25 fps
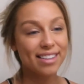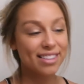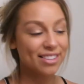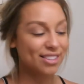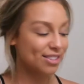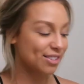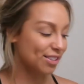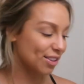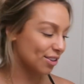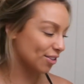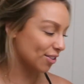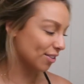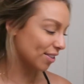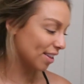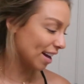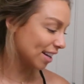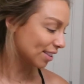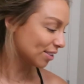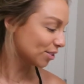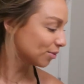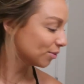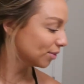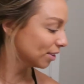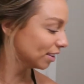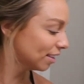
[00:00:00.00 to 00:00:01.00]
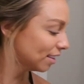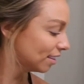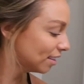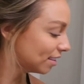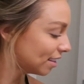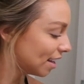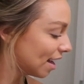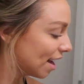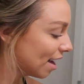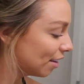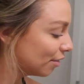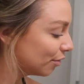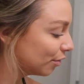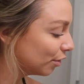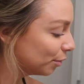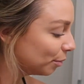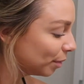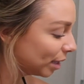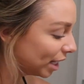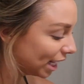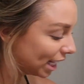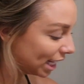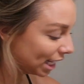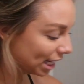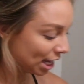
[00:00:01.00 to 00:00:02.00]
So that's really sad for
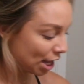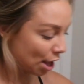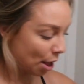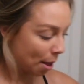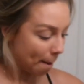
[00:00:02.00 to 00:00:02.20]
me.